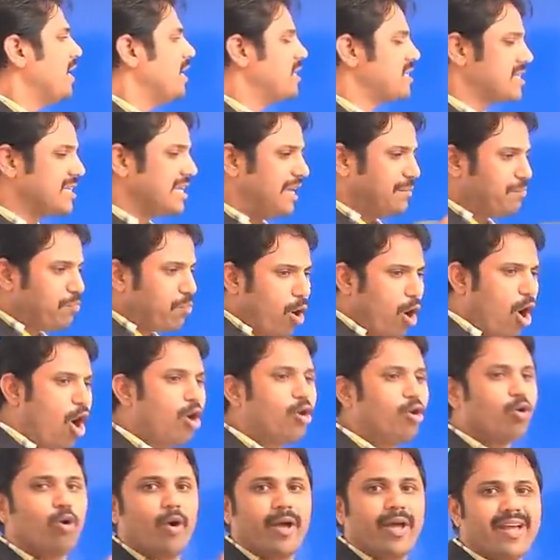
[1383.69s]
It's keep
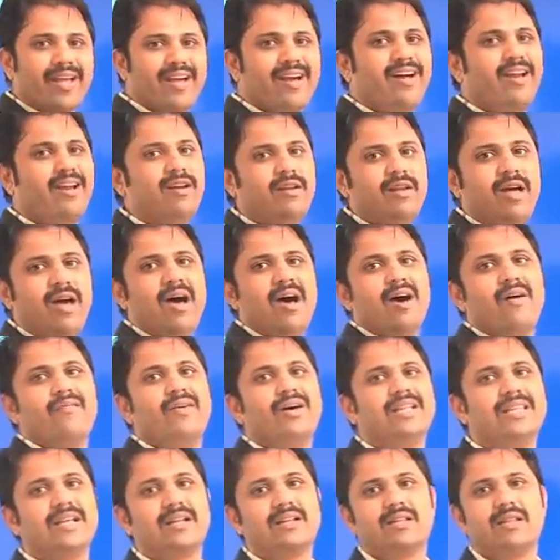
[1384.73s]
on going on
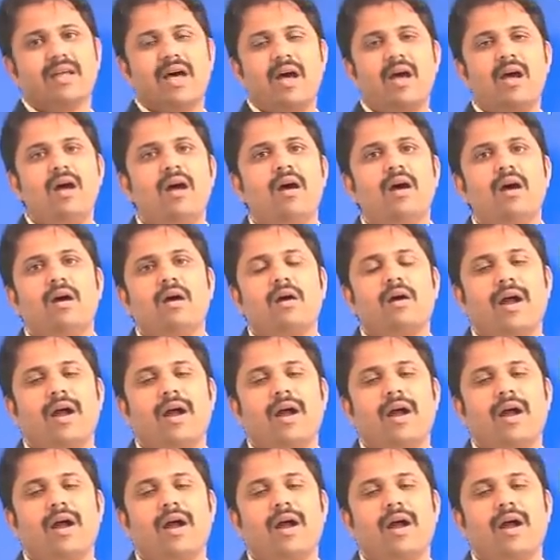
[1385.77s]
whether the